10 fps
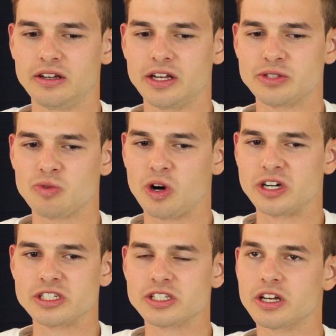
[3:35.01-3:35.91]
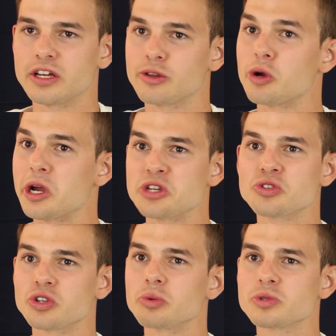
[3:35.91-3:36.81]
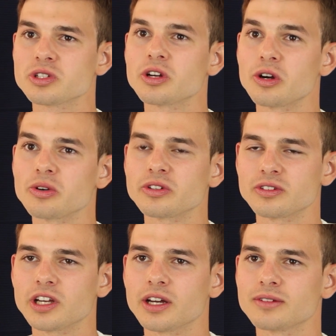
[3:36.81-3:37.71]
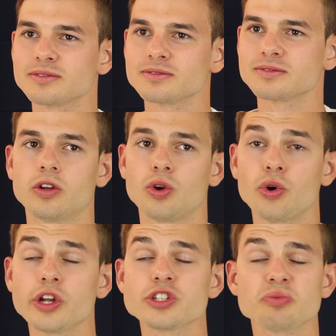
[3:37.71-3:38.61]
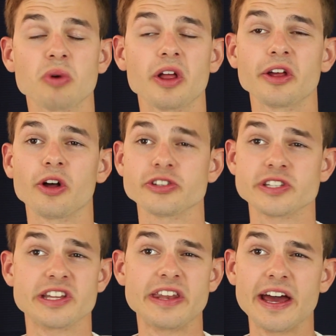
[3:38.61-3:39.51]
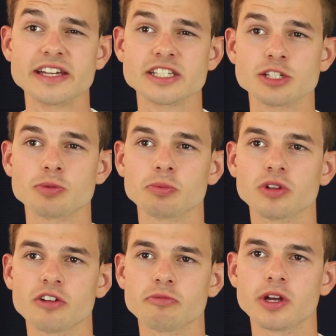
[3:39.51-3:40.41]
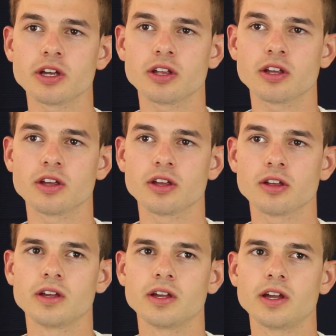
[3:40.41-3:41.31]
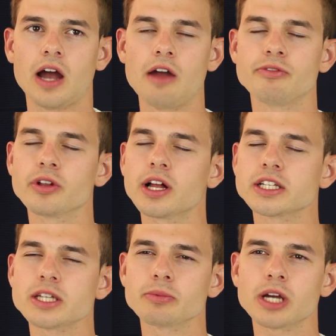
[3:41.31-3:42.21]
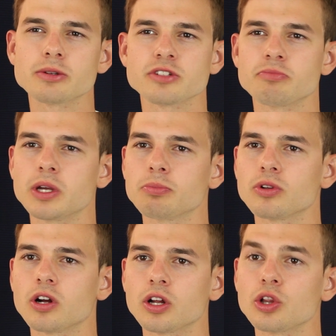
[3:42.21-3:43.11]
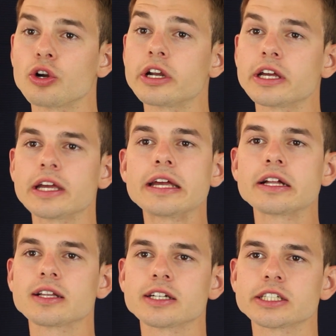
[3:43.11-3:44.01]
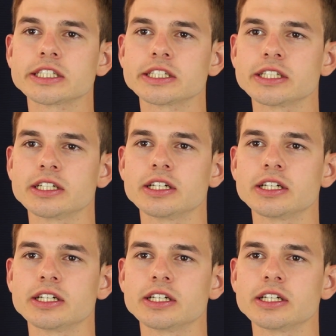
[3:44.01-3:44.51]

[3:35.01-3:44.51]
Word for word: as far as uh, their age groups go. And yeah, Koreans are probably also the nicest people I've met. I feel like sometimes if people are learning English,